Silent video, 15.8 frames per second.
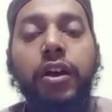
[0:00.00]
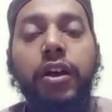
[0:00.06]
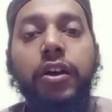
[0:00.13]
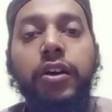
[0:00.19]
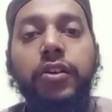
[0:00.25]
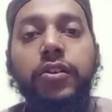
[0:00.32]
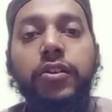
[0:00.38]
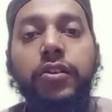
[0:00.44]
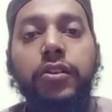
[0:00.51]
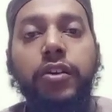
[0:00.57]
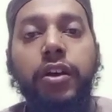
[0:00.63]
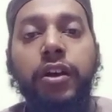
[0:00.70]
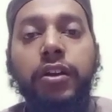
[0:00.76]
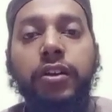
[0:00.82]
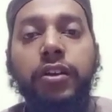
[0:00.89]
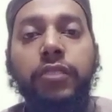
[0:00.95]
And for
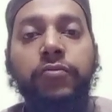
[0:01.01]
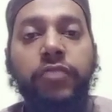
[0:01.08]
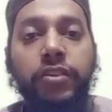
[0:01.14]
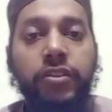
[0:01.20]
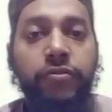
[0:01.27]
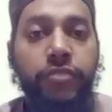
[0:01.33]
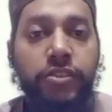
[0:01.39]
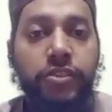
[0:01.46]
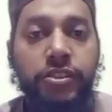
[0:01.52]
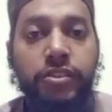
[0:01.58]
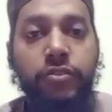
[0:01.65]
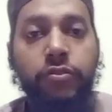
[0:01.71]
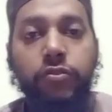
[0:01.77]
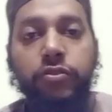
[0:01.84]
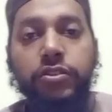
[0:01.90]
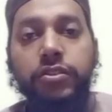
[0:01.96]
the first course
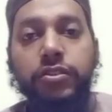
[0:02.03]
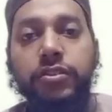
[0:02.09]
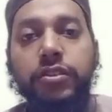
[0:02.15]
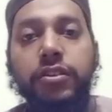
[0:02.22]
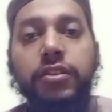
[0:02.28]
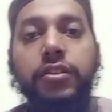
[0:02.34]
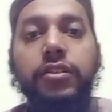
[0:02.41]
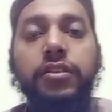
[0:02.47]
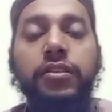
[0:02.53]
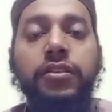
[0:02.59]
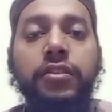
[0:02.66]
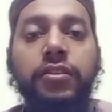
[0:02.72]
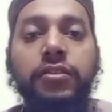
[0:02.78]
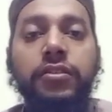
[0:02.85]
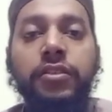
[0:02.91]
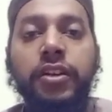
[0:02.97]
that
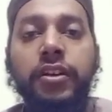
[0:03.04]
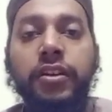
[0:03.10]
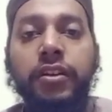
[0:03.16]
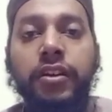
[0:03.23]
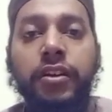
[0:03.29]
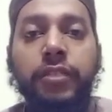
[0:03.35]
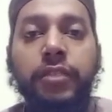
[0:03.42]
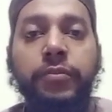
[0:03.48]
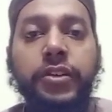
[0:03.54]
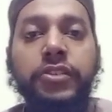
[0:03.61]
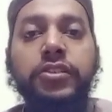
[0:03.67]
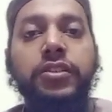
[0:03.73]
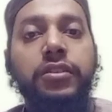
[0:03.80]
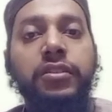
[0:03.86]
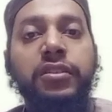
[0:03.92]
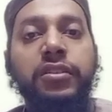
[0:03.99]
I mentioned,
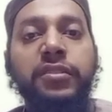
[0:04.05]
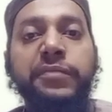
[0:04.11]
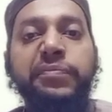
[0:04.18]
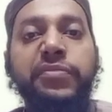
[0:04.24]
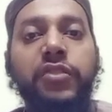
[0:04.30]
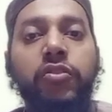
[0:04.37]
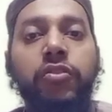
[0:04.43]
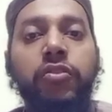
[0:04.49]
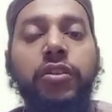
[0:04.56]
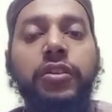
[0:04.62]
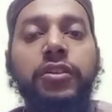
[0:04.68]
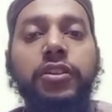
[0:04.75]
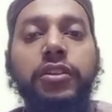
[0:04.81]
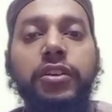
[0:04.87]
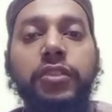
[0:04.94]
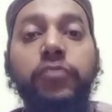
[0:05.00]
Quran reading with
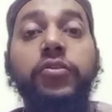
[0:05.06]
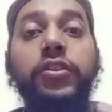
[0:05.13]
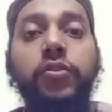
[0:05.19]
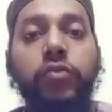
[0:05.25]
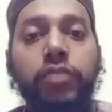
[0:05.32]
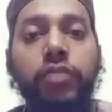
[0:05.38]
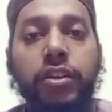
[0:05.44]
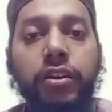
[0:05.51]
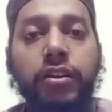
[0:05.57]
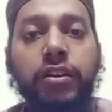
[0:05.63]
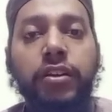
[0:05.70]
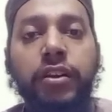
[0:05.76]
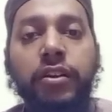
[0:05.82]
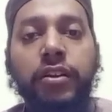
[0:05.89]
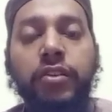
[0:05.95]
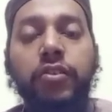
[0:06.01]
looking and along
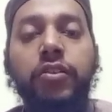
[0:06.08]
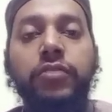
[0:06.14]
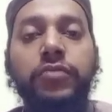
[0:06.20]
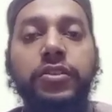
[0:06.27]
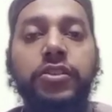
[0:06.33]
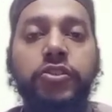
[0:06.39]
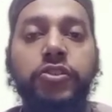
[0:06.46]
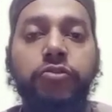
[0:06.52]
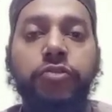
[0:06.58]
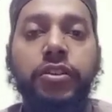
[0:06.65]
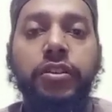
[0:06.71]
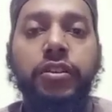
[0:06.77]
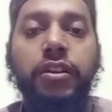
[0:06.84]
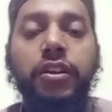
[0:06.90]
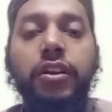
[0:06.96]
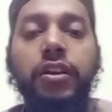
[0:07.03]
with Tajweed
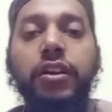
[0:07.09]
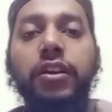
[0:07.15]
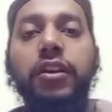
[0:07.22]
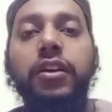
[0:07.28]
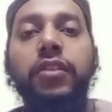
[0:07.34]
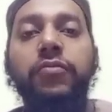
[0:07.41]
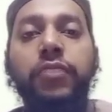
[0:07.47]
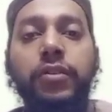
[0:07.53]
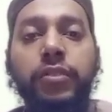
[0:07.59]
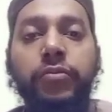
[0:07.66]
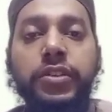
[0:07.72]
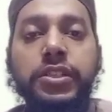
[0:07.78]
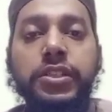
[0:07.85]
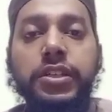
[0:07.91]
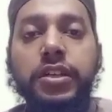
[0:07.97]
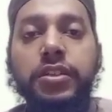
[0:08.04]
from the basics,
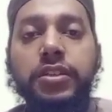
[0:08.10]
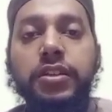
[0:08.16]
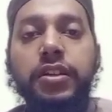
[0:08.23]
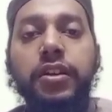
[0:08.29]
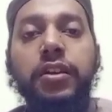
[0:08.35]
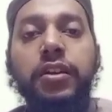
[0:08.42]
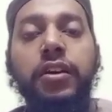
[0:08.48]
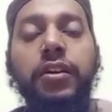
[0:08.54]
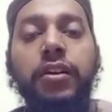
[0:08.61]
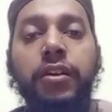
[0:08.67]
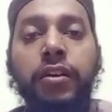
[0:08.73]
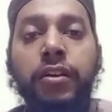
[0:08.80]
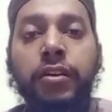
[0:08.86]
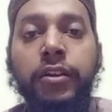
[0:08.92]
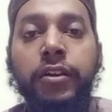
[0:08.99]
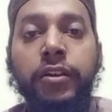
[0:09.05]

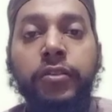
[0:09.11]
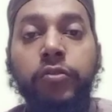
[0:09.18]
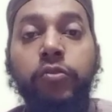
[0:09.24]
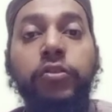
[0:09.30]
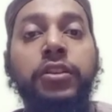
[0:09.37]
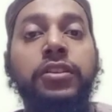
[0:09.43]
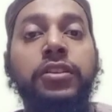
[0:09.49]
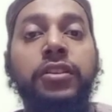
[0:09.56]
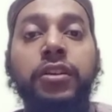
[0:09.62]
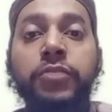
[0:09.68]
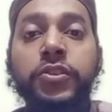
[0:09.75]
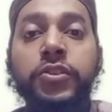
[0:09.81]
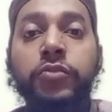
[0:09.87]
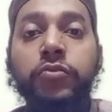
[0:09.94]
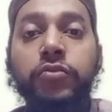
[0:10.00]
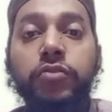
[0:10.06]
including the Masnoon
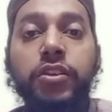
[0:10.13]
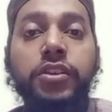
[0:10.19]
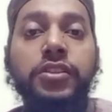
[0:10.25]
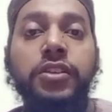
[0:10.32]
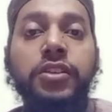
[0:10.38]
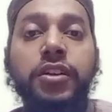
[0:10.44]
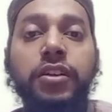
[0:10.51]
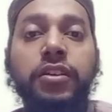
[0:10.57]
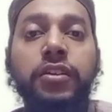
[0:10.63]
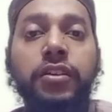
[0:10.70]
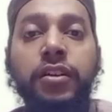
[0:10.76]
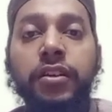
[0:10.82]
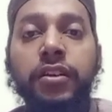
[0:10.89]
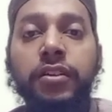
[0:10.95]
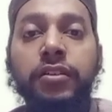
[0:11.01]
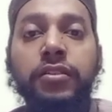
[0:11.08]
Duas and
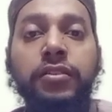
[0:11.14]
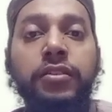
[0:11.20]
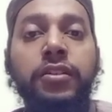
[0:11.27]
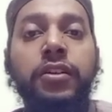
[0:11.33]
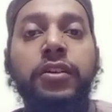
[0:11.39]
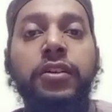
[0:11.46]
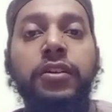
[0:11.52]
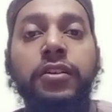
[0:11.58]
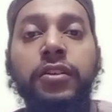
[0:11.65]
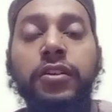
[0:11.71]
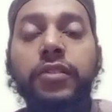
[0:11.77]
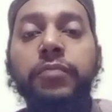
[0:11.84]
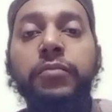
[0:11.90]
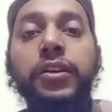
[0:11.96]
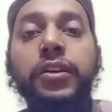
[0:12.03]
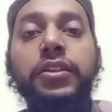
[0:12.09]
the method
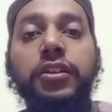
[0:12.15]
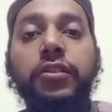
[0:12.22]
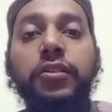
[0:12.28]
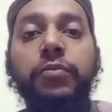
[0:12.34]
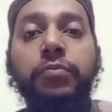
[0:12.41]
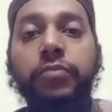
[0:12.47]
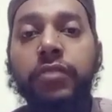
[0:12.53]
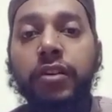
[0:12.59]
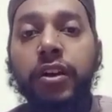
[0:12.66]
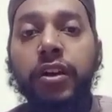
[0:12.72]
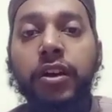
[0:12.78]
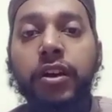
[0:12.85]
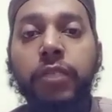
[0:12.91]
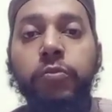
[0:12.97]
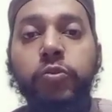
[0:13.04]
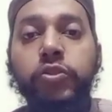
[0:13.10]
of ablution
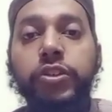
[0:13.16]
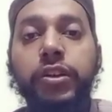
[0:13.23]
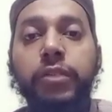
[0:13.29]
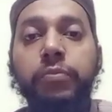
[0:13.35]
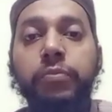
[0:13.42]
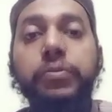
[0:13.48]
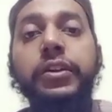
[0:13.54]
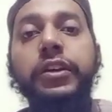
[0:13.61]
and prayers.